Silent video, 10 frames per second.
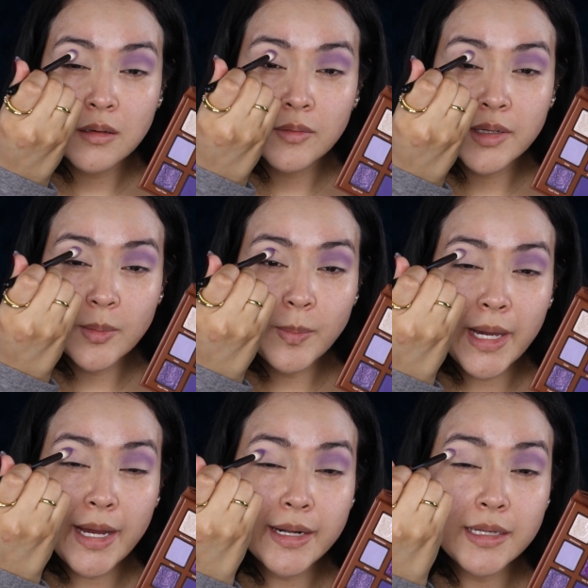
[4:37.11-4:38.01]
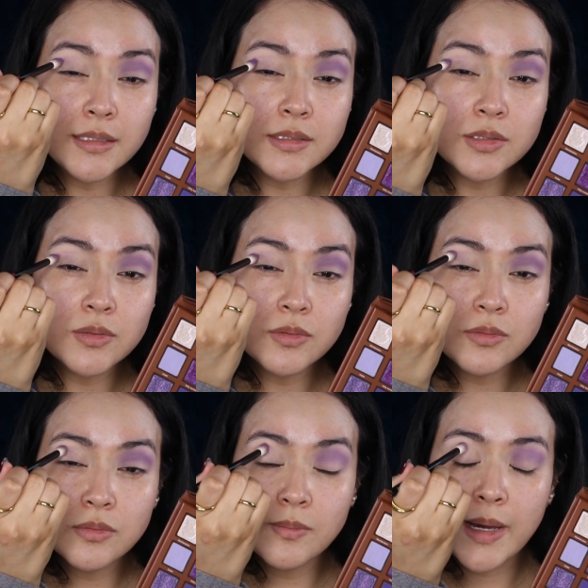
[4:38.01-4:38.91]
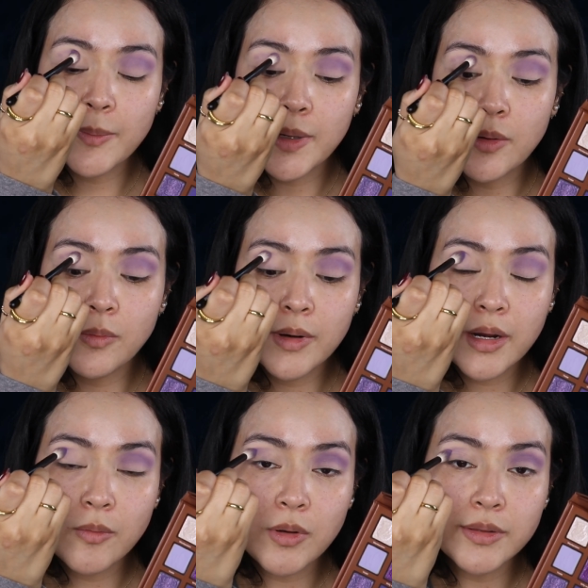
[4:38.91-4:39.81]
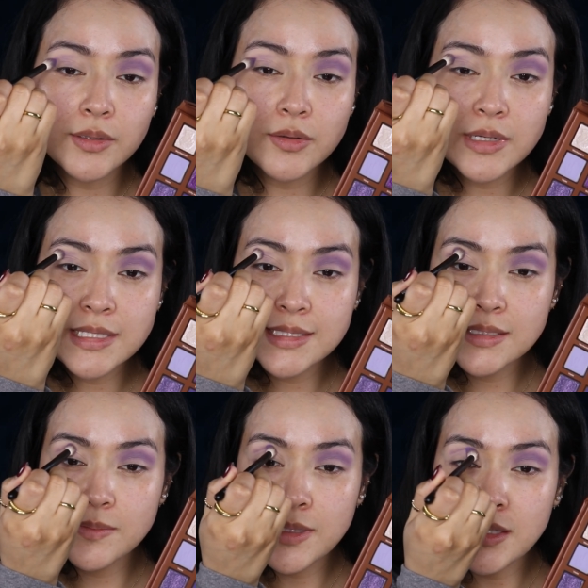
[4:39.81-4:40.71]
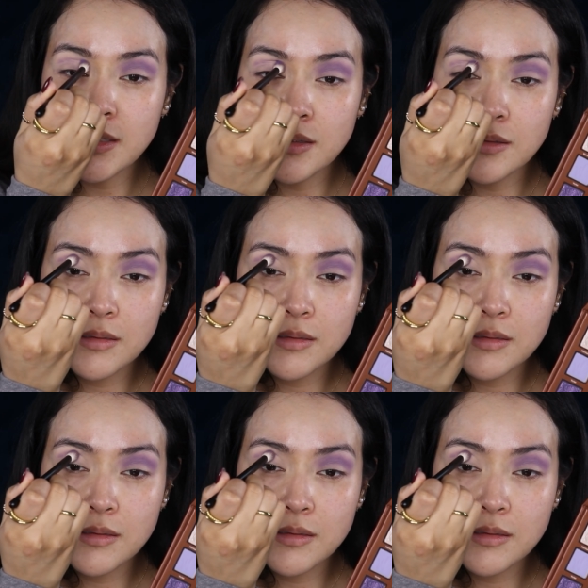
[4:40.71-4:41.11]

I'm going to pat it to map out where I want the crease to be.